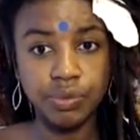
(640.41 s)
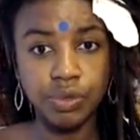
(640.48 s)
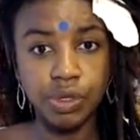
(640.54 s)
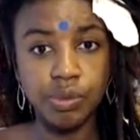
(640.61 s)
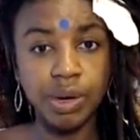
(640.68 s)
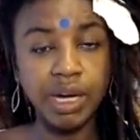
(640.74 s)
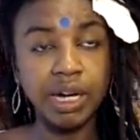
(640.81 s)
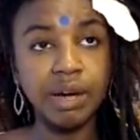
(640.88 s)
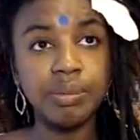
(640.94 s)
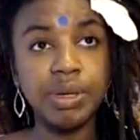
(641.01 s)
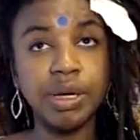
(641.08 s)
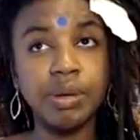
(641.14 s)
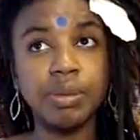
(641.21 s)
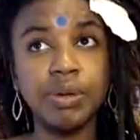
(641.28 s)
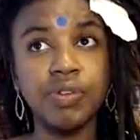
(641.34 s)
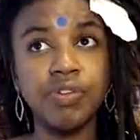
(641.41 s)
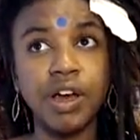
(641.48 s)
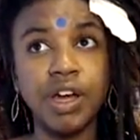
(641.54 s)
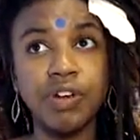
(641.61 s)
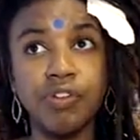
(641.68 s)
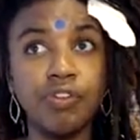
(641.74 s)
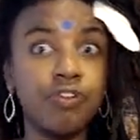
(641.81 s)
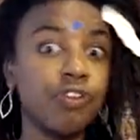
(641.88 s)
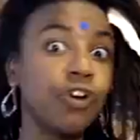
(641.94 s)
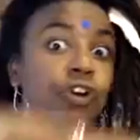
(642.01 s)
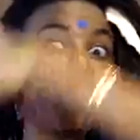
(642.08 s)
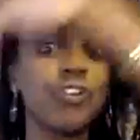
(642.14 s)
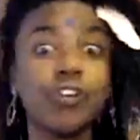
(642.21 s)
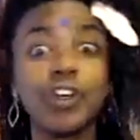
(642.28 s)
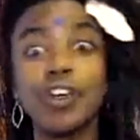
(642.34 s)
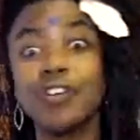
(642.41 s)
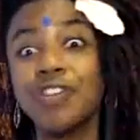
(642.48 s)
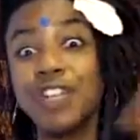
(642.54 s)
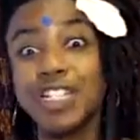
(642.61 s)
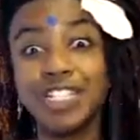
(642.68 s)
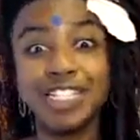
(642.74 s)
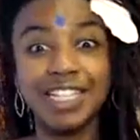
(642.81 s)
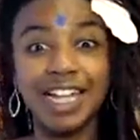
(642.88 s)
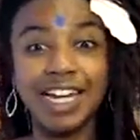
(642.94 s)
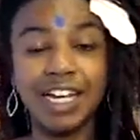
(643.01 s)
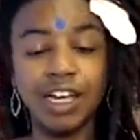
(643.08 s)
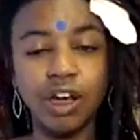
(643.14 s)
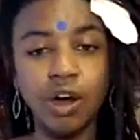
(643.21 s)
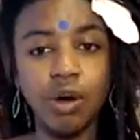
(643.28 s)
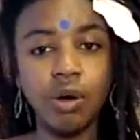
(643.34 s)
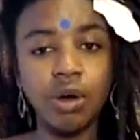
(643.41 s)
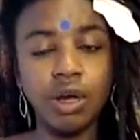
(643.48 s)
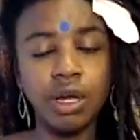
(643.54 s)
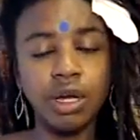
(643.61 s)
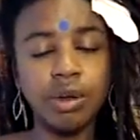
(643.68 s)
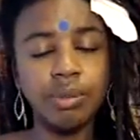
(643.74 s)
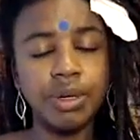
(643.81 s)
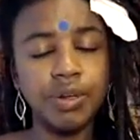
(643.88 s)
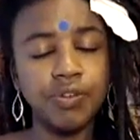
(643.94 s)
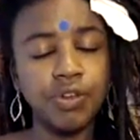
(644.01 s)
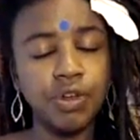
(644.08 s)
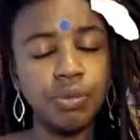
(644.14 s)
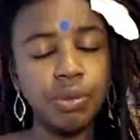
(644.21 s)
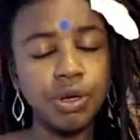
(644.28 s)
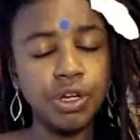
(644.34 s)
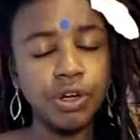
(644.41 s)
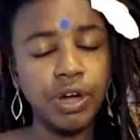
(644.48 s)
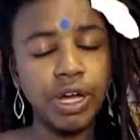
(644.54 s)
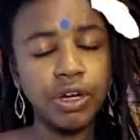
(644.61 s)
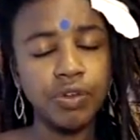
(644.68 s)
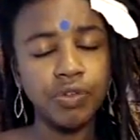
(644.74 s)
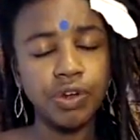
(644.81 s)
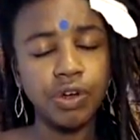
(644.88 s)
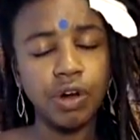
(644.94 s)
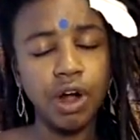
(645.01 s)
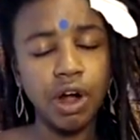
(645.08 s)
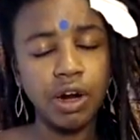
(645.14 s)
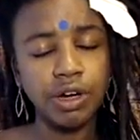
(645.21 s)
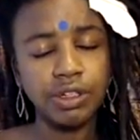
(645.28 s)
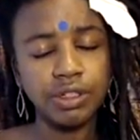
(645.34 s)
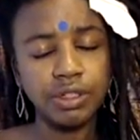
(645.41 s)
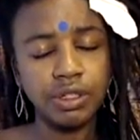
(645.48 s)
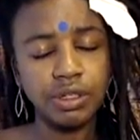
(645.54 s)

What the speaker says: You might not be able to find full forgiveness and let it go, but if you put your hand over your heart